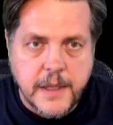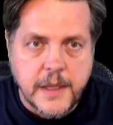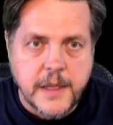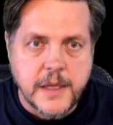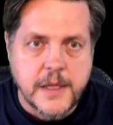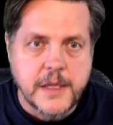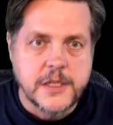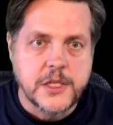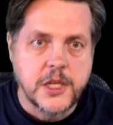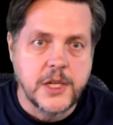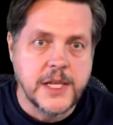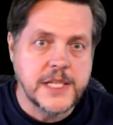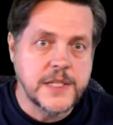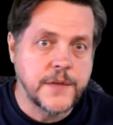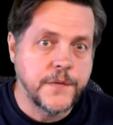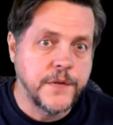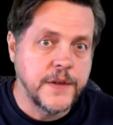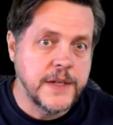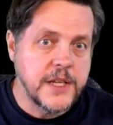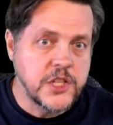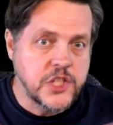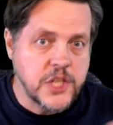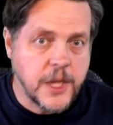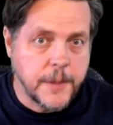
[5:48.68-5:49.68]
So let's
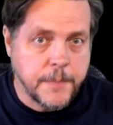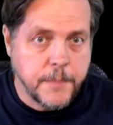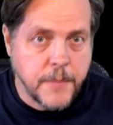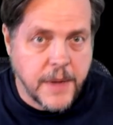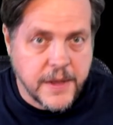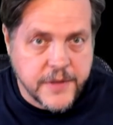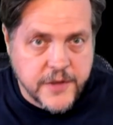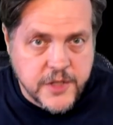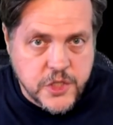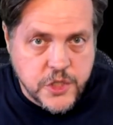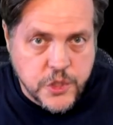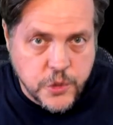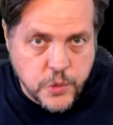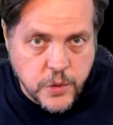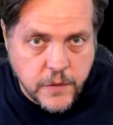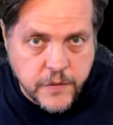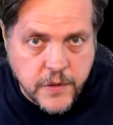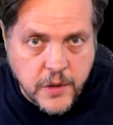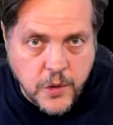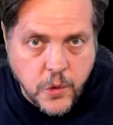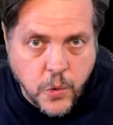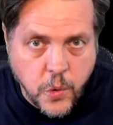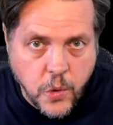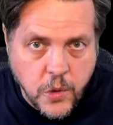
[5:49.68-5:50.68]
finish up month 2 of
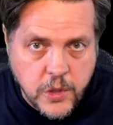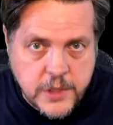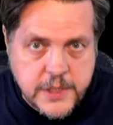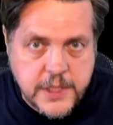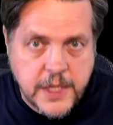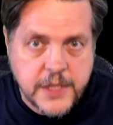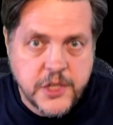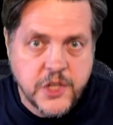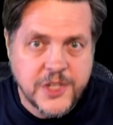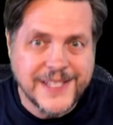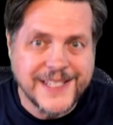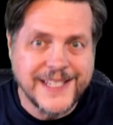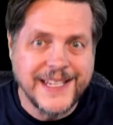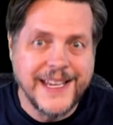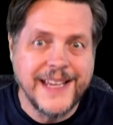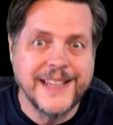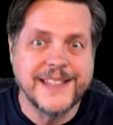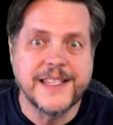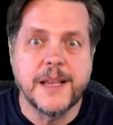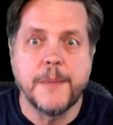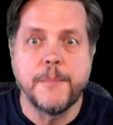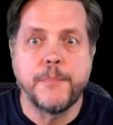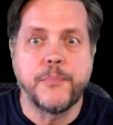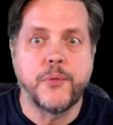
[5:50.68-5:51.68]
the quarter, and you're seeing
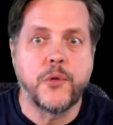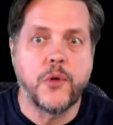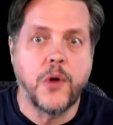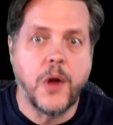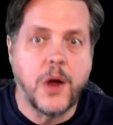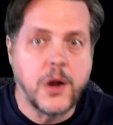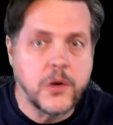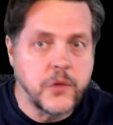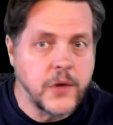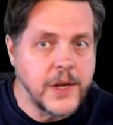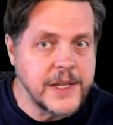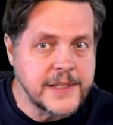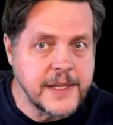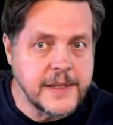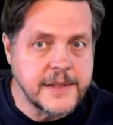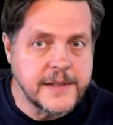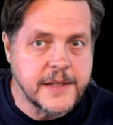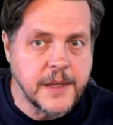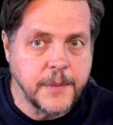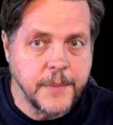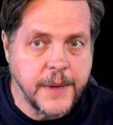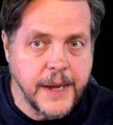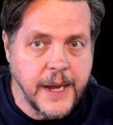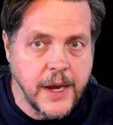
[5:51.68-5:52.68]
some progress in
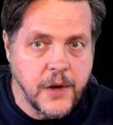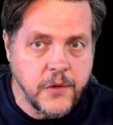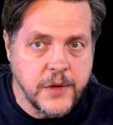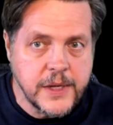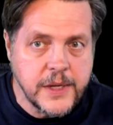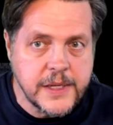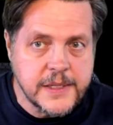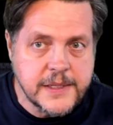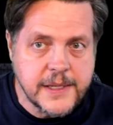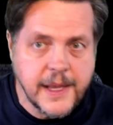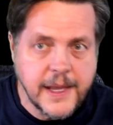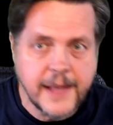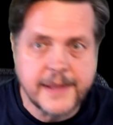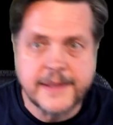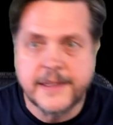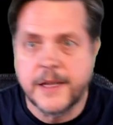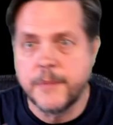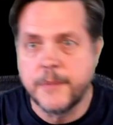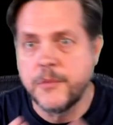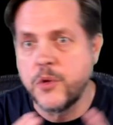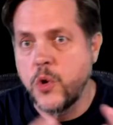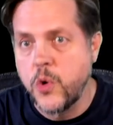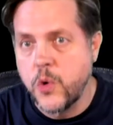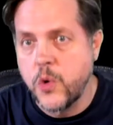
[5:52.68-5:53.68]
some areas and
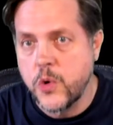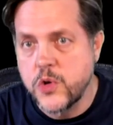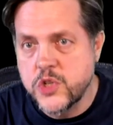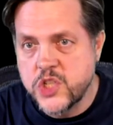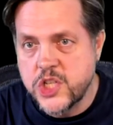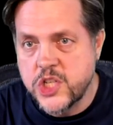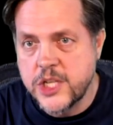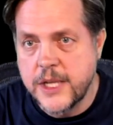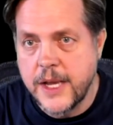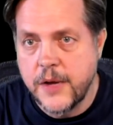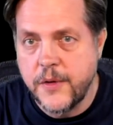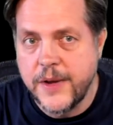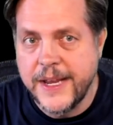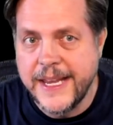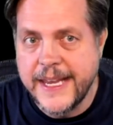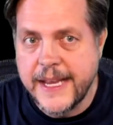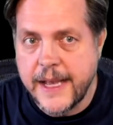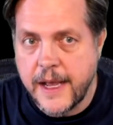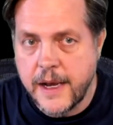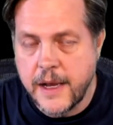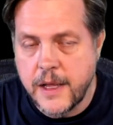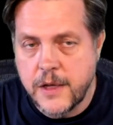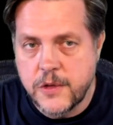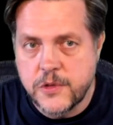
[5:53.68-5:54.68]
some cautionary
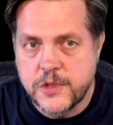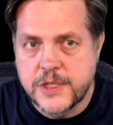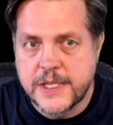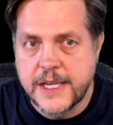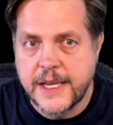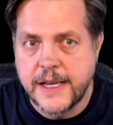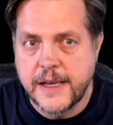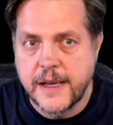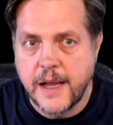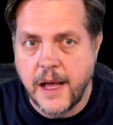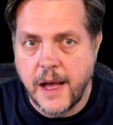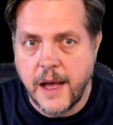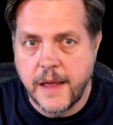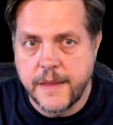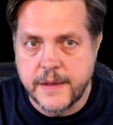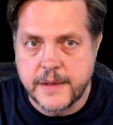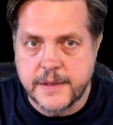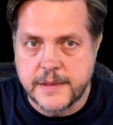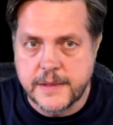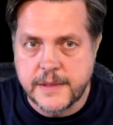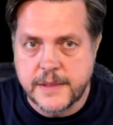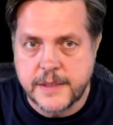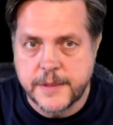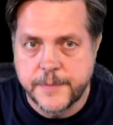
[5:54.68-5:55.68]
yellows in
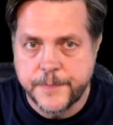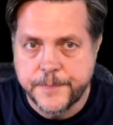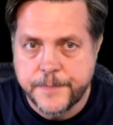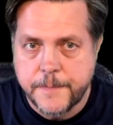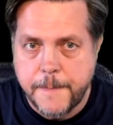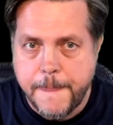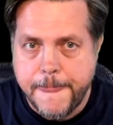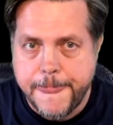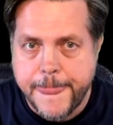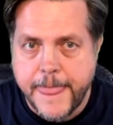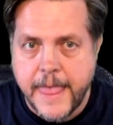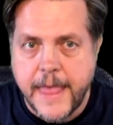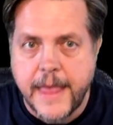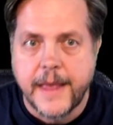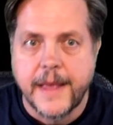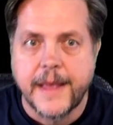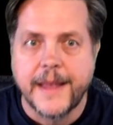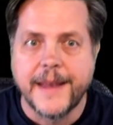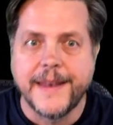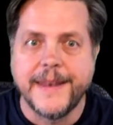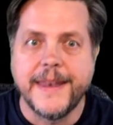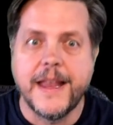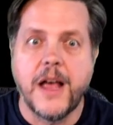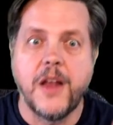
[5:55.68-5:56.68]
others.
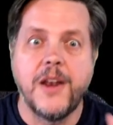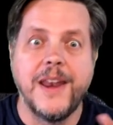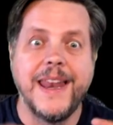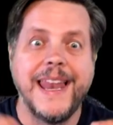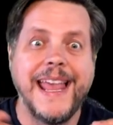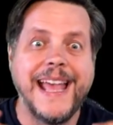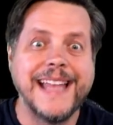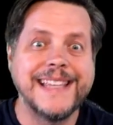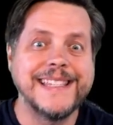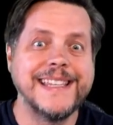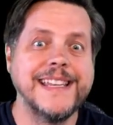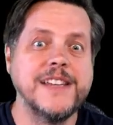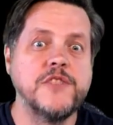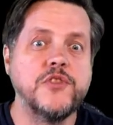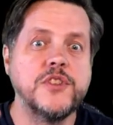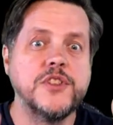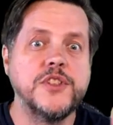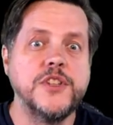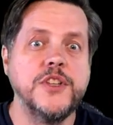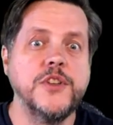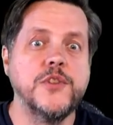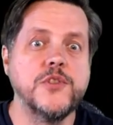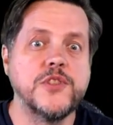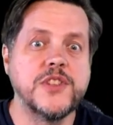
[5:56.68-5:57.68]
Now let's
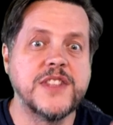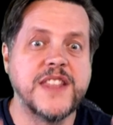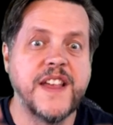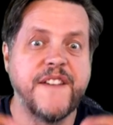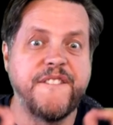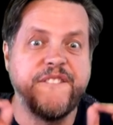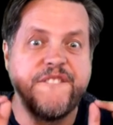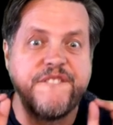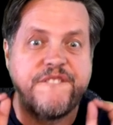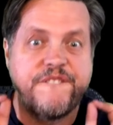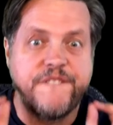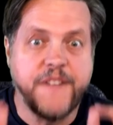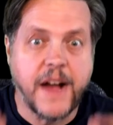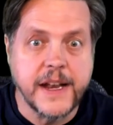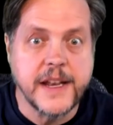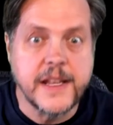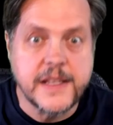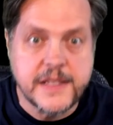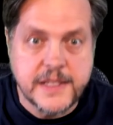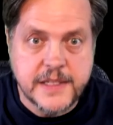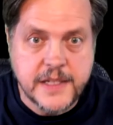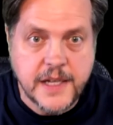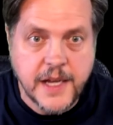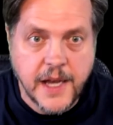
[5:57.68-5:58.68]
introduce the
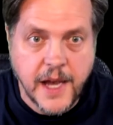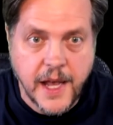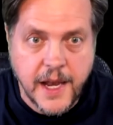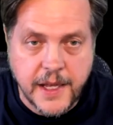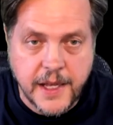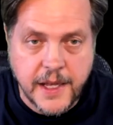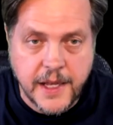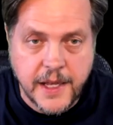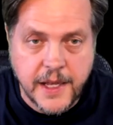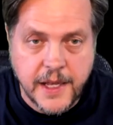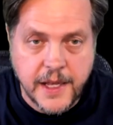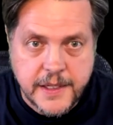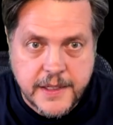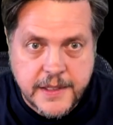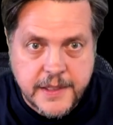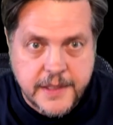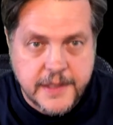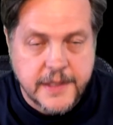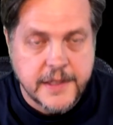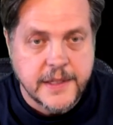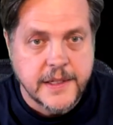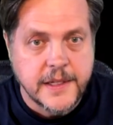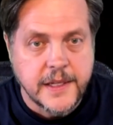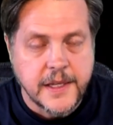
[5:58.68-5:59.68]
funnest color.
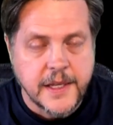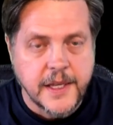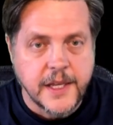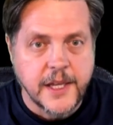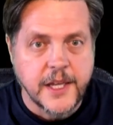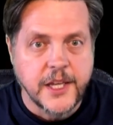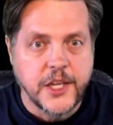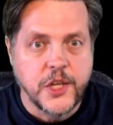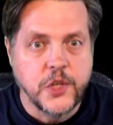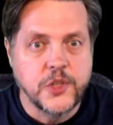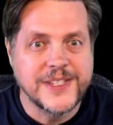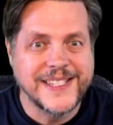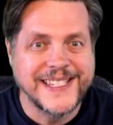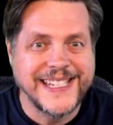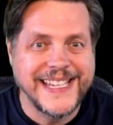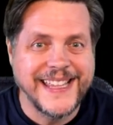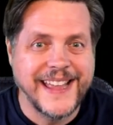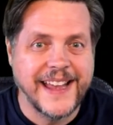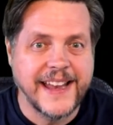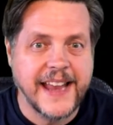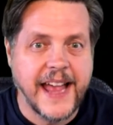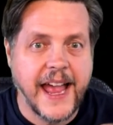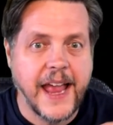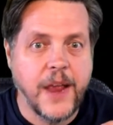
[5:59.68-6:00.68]
You'll see
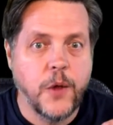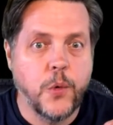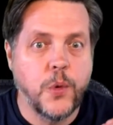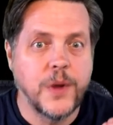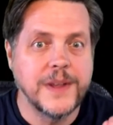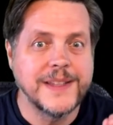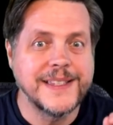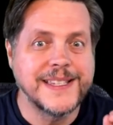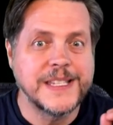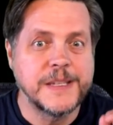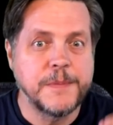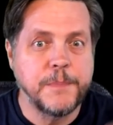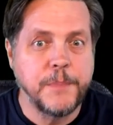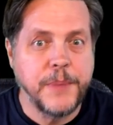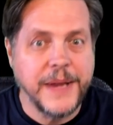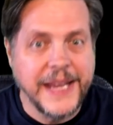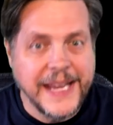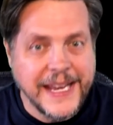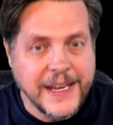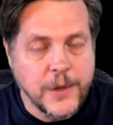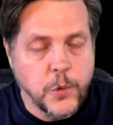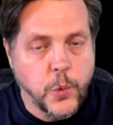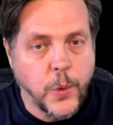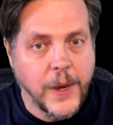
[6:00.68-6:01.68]
that A1
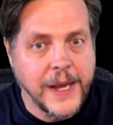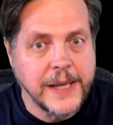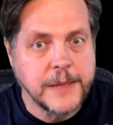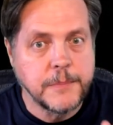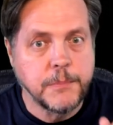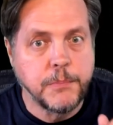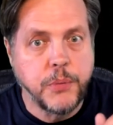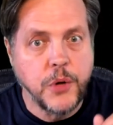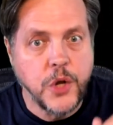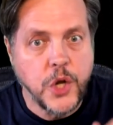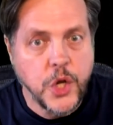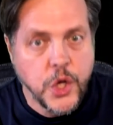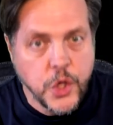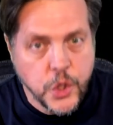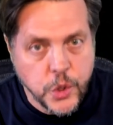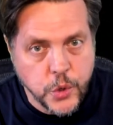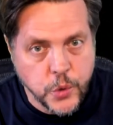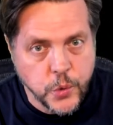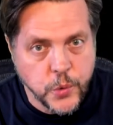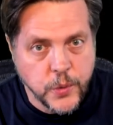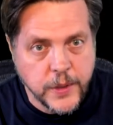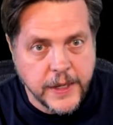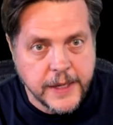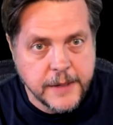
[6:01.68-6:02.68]
speed went
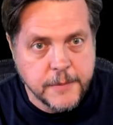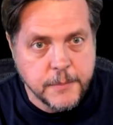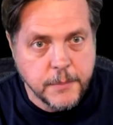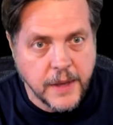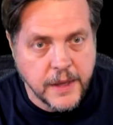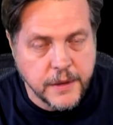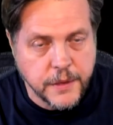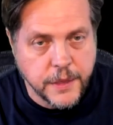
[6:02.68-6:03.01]
blue in month